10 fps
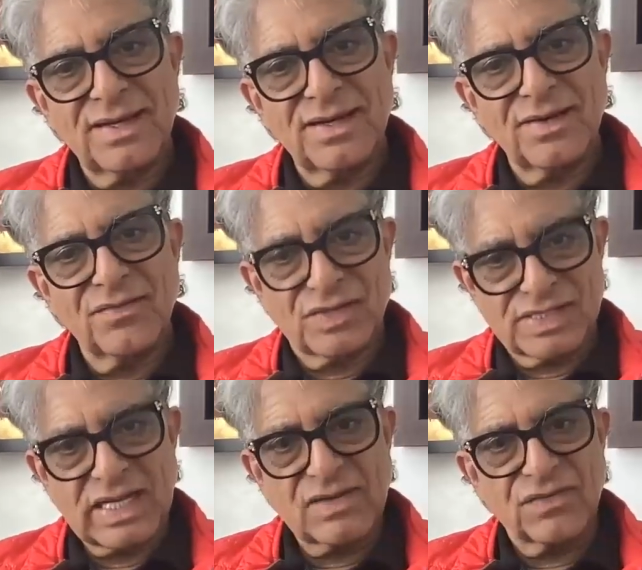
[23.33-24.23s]
uh, for
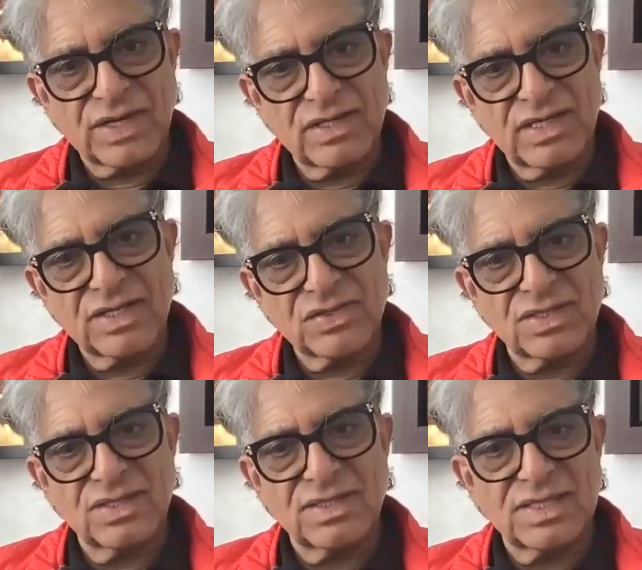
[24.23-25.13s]
self
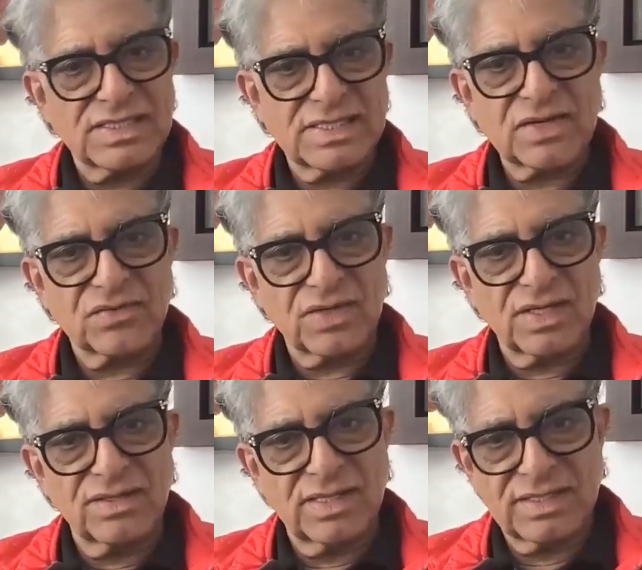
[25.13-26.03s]
regulation,
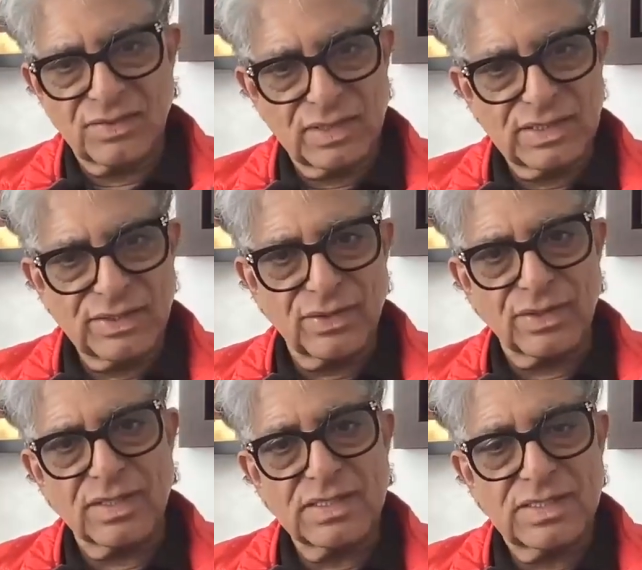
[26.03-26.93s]
etc., and all the
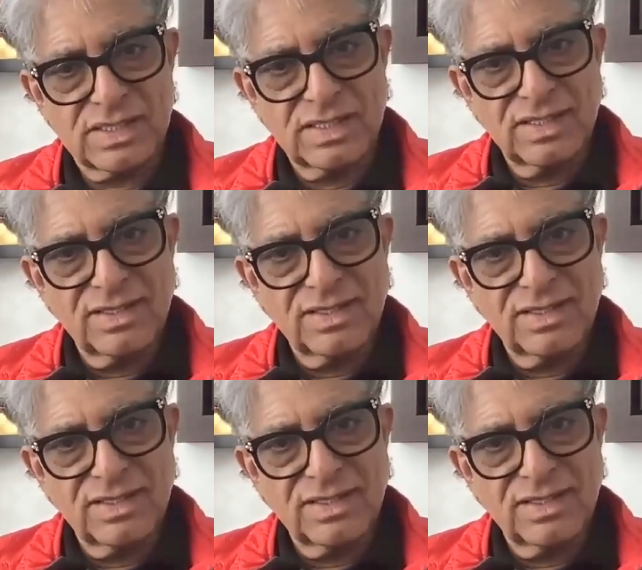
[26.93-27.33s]
organs,